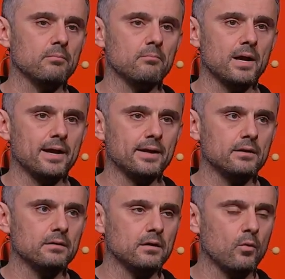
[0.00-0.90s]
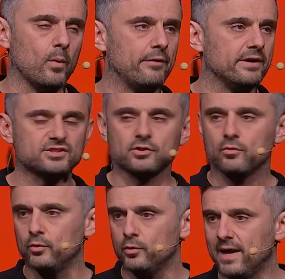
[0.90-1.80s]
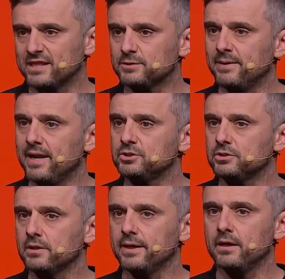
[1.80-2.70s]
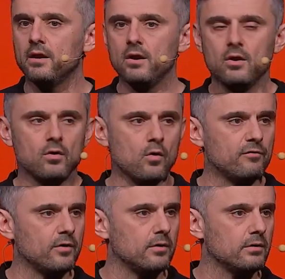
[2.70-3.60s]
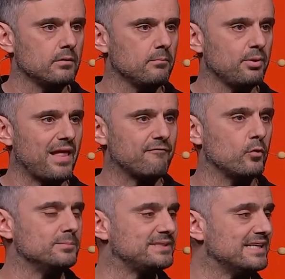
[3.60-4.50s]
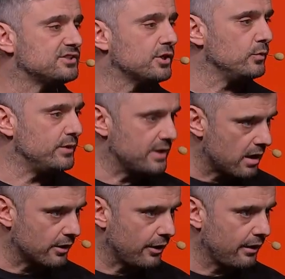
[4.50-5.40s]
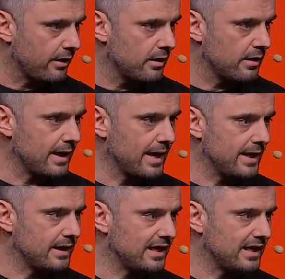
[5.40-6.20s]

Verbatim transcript: my awareness grew exponentially over platforms that skewed younger and